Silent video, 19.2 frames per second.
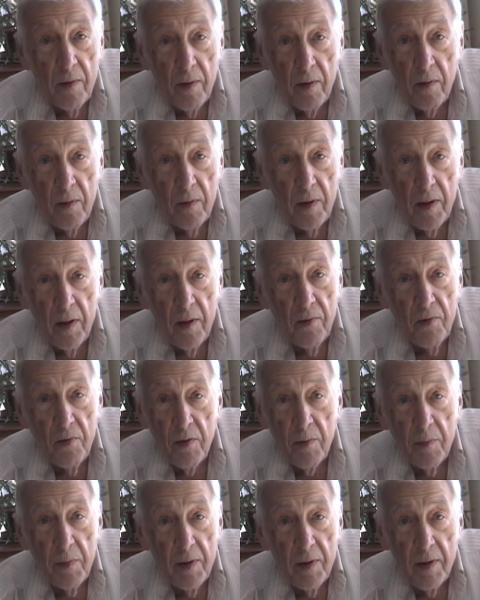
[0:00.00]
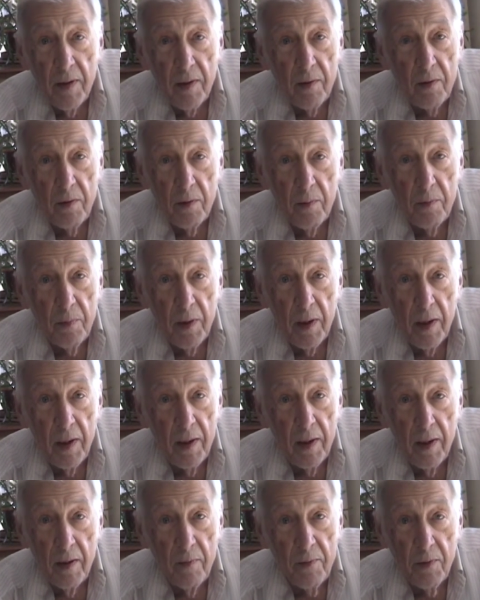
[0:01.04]
only instrument that could
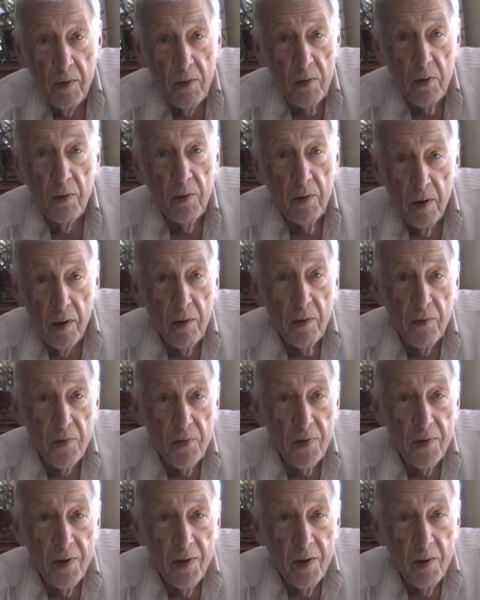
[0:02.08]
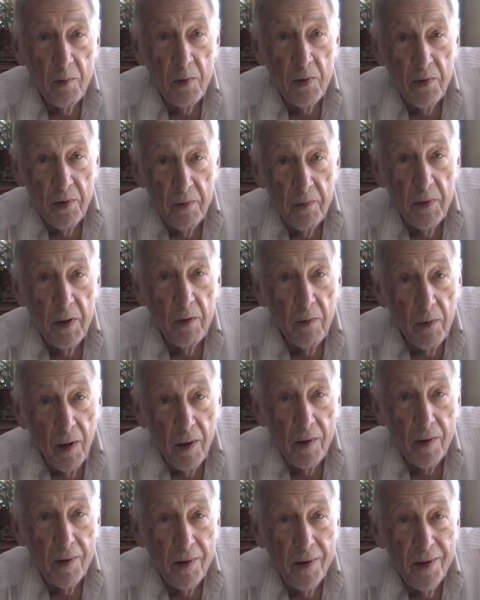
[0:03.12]
play even two notes was the viola